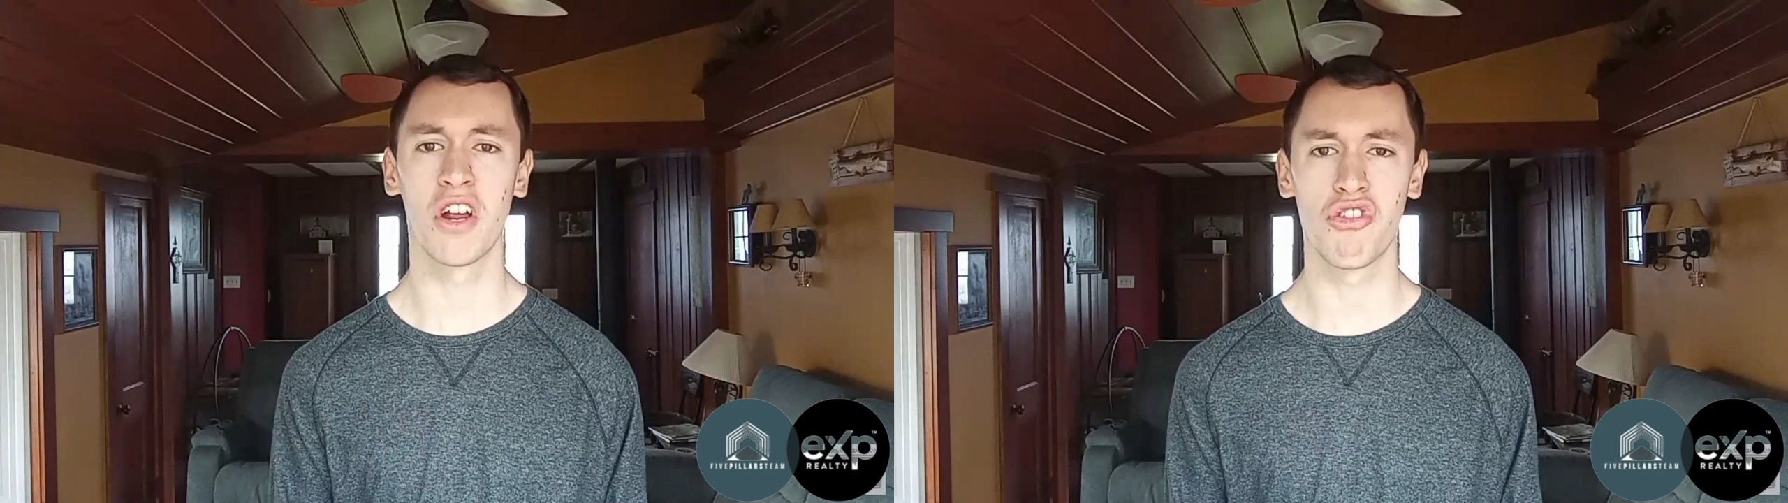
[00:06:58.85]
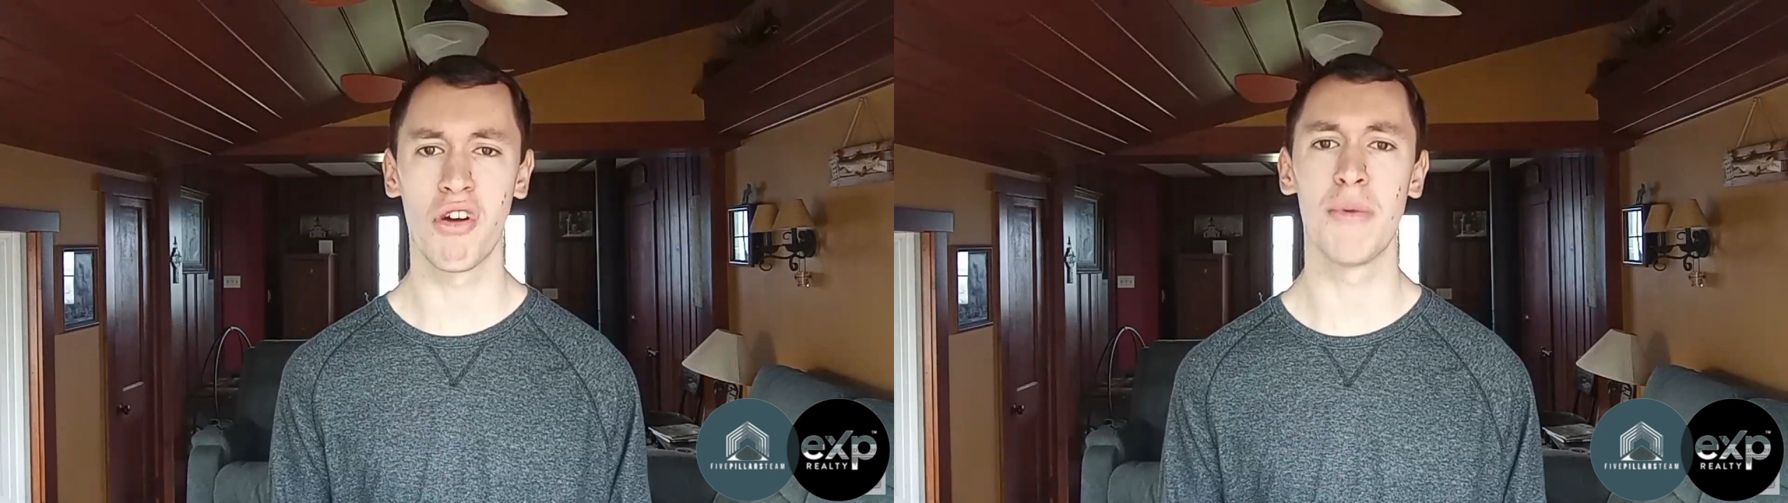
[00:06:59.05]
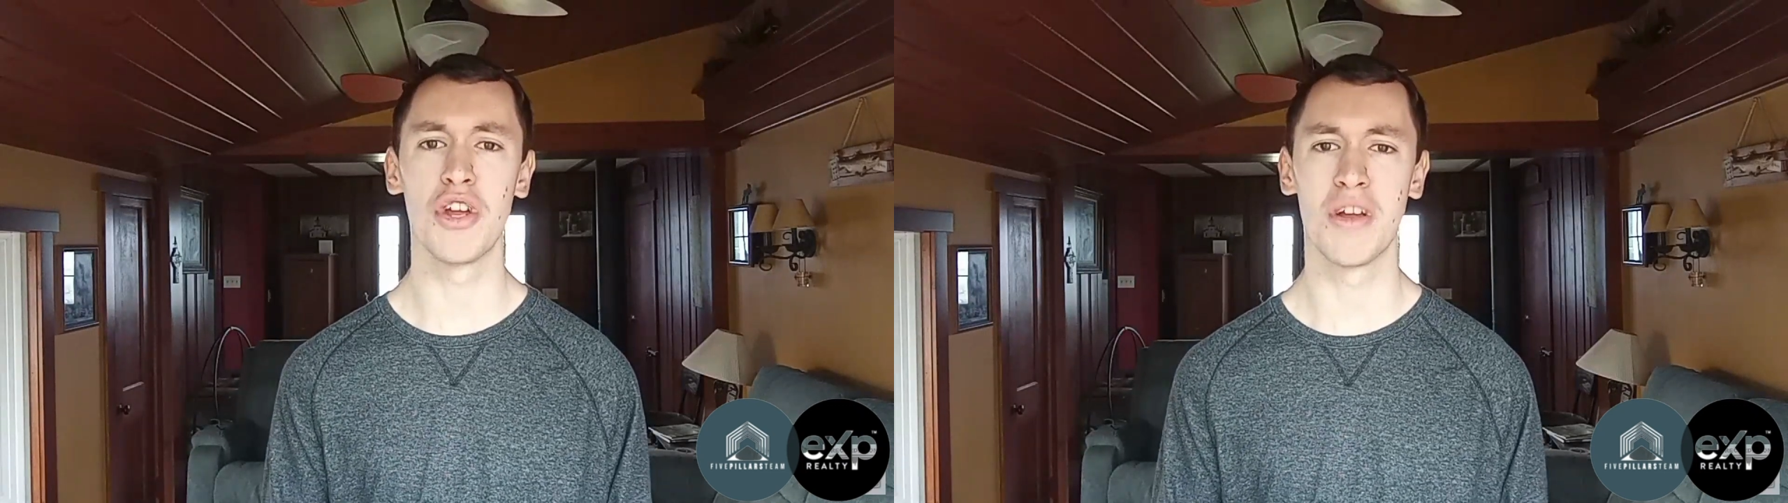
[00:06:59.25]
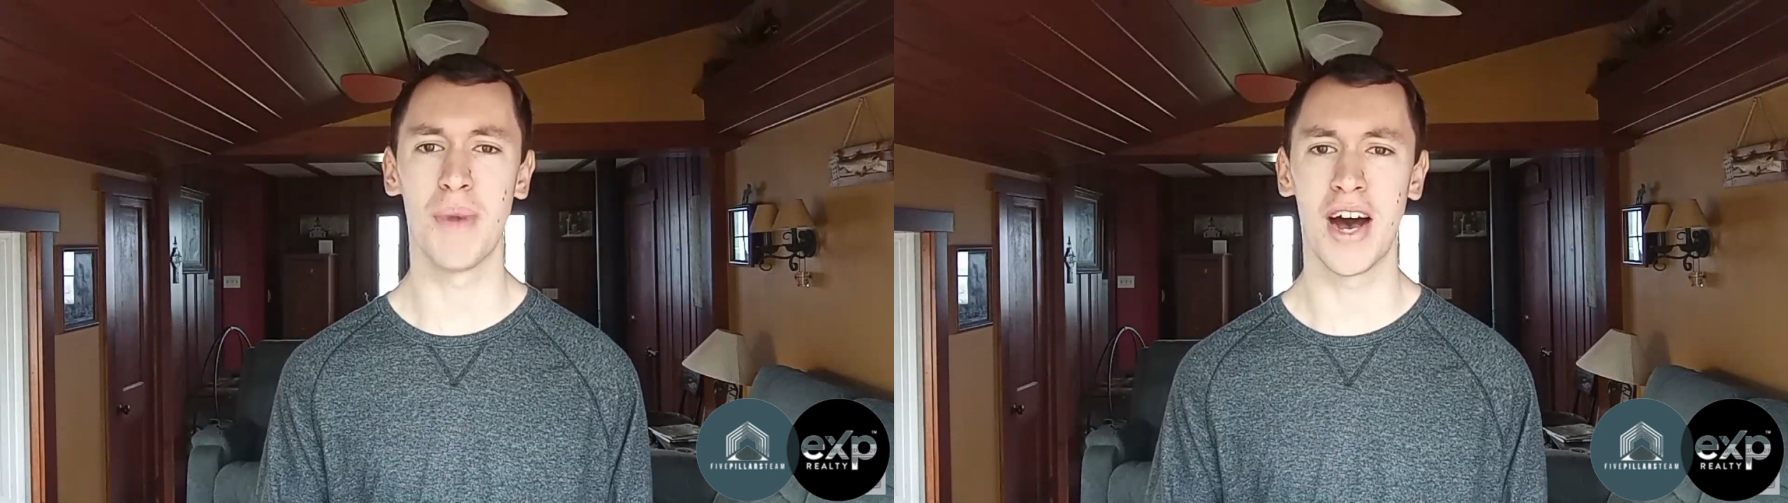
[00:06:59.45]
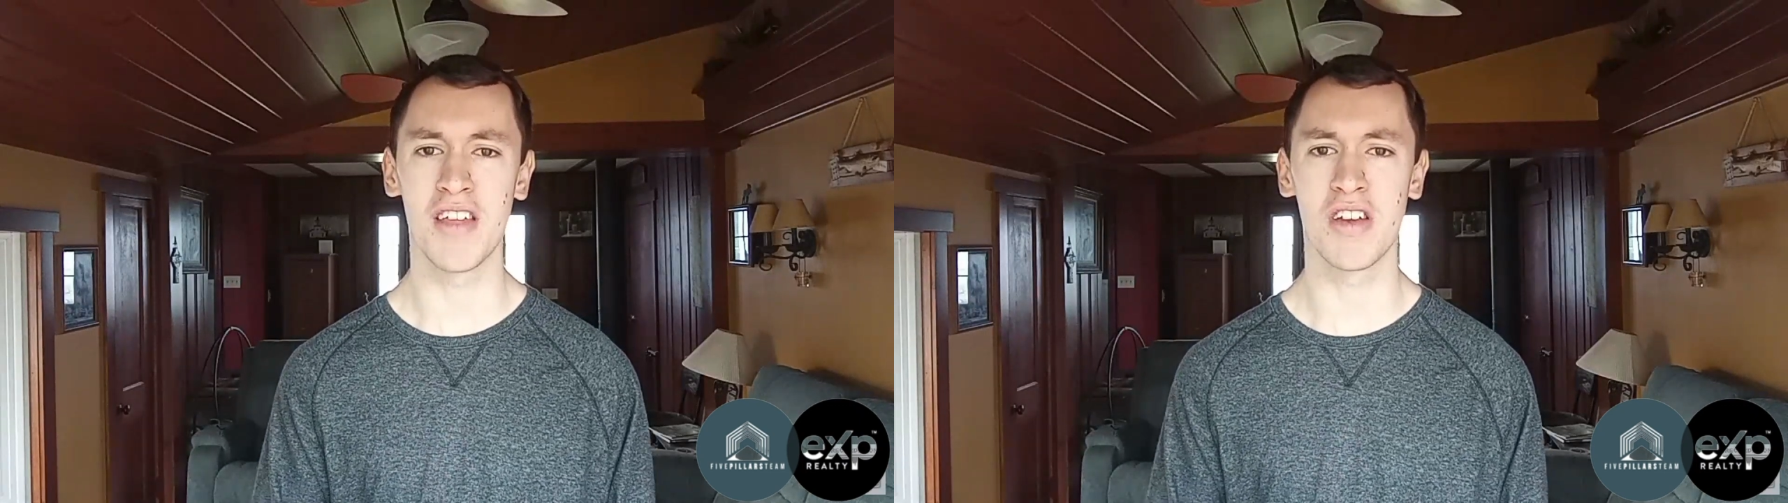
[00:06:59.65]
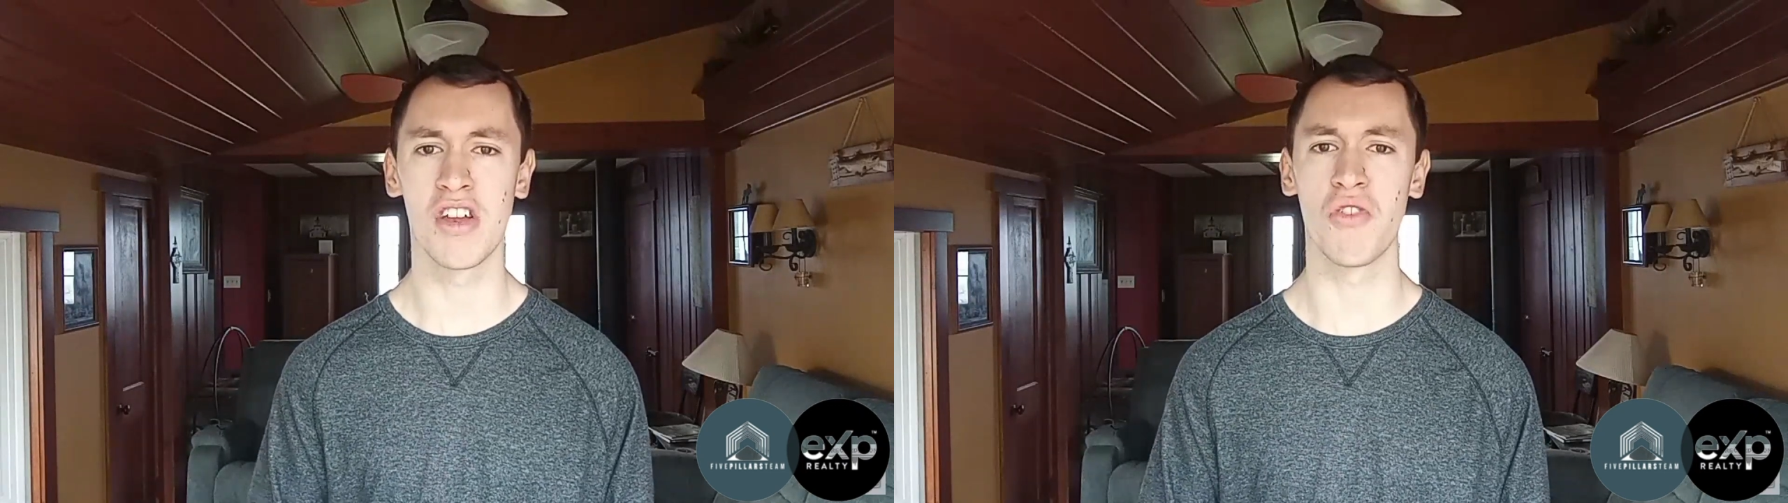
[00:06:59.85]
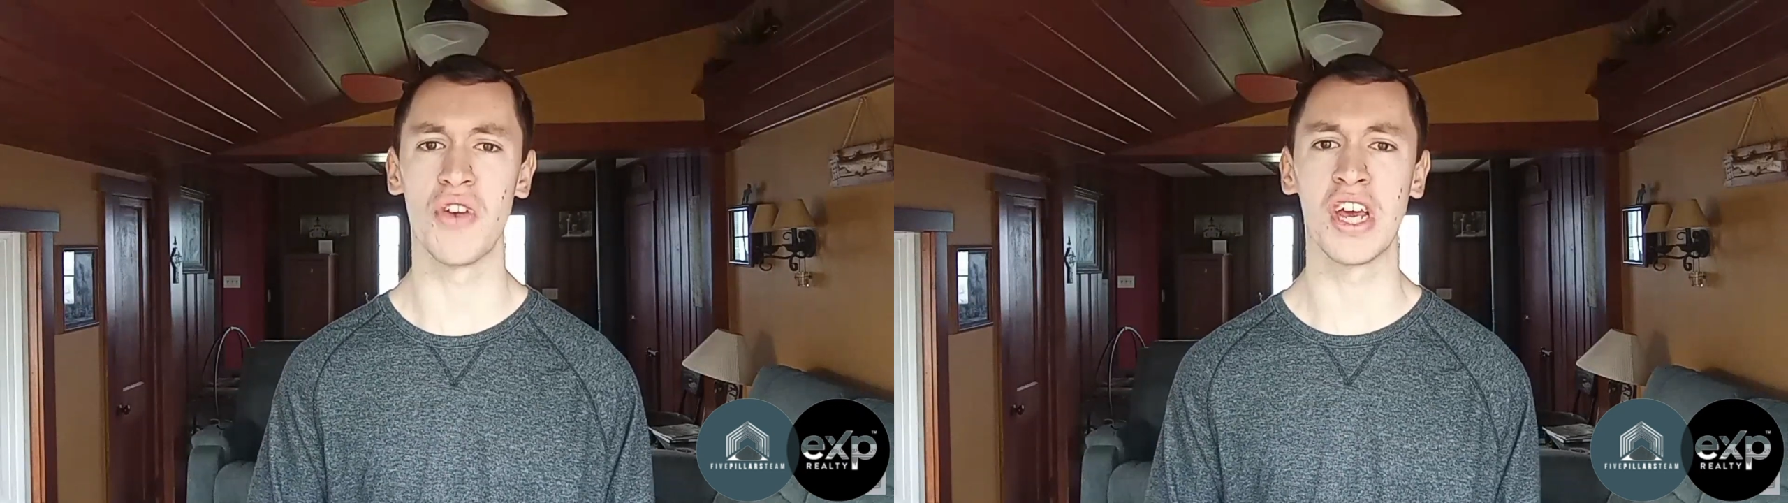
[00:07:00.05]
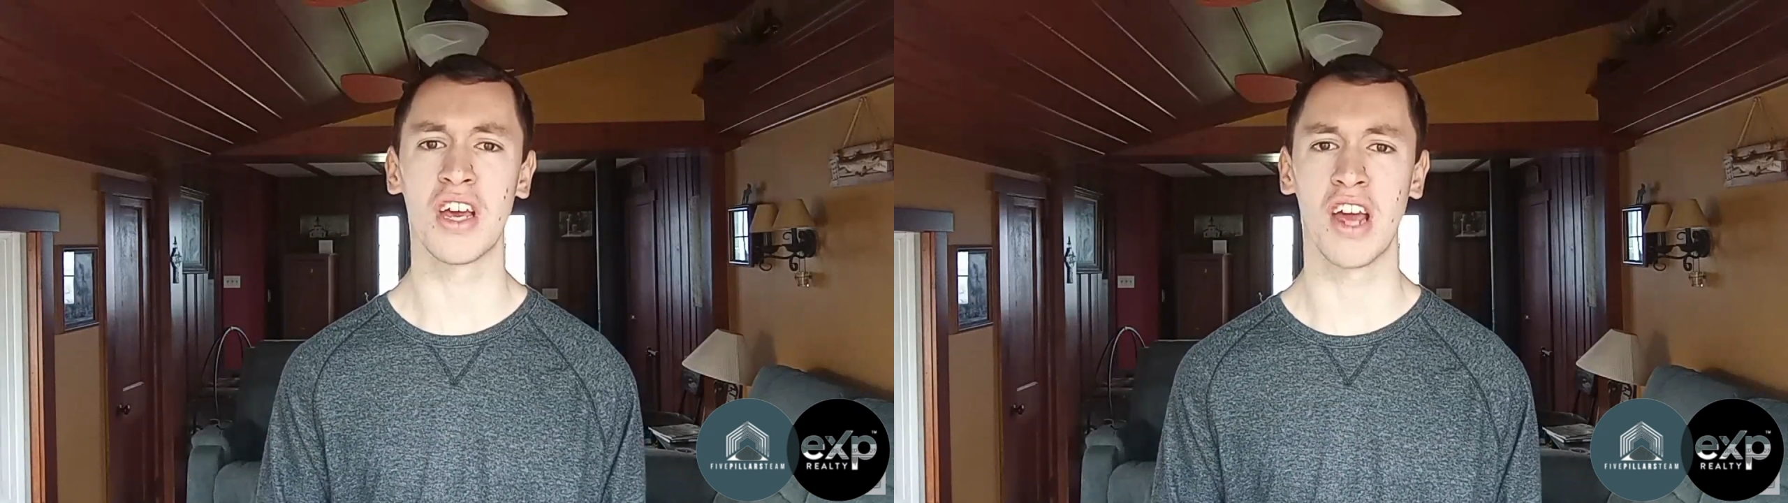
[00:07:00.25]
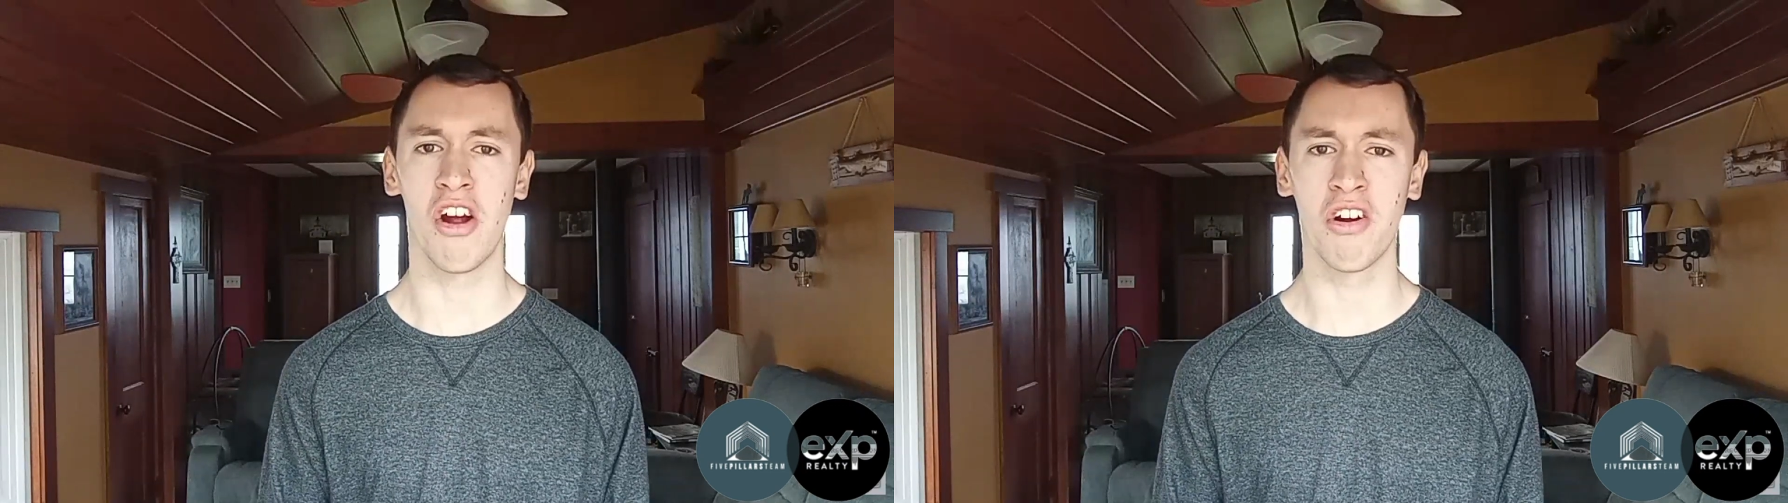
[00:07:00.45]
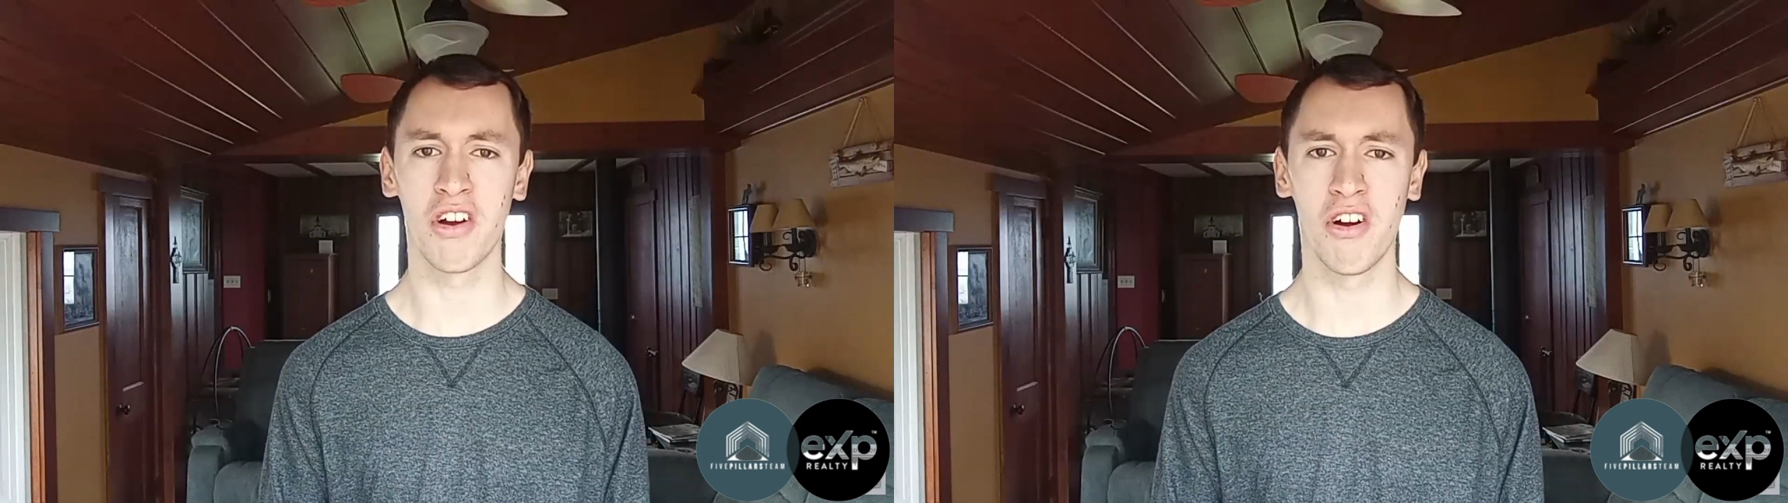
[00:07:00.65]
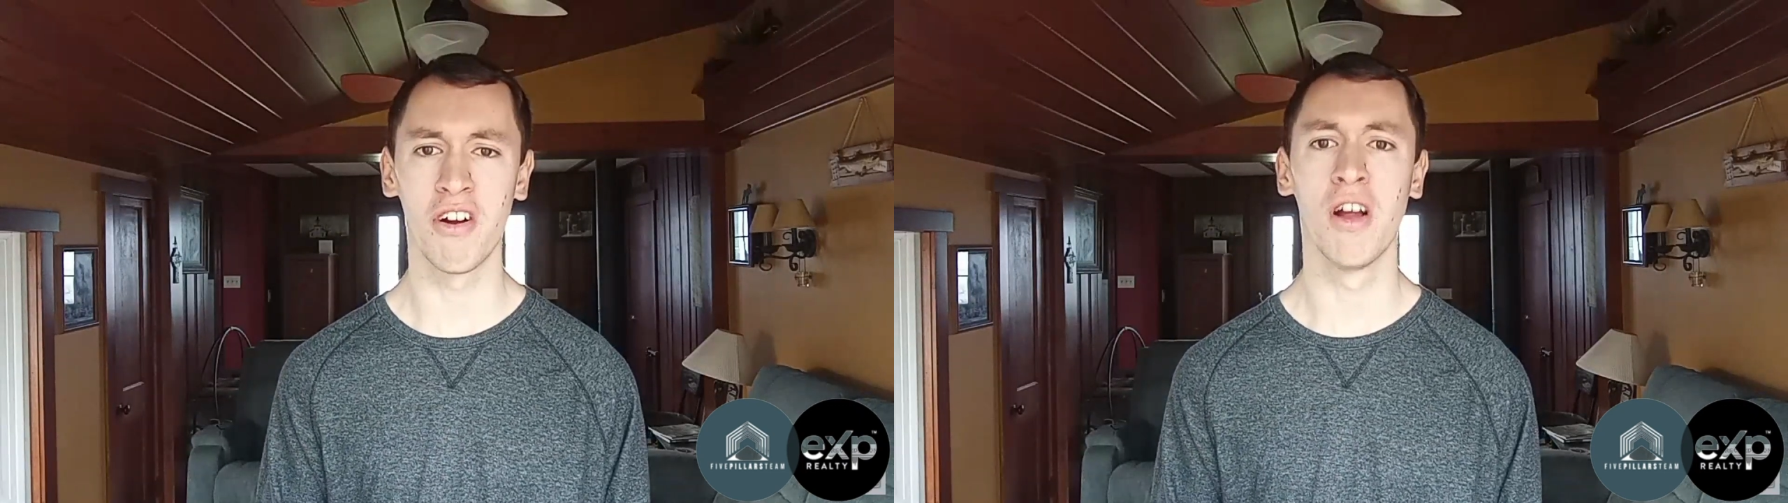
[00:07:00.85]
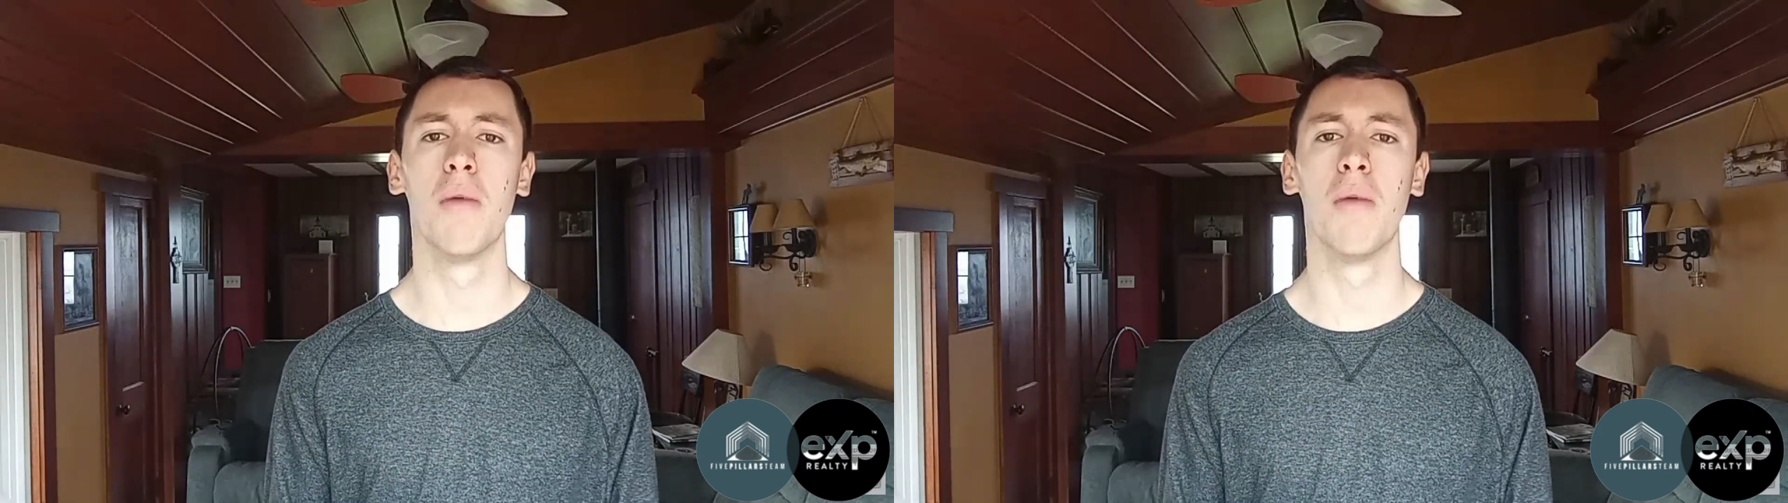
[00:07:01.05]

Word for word: contribute to Boston's unique character,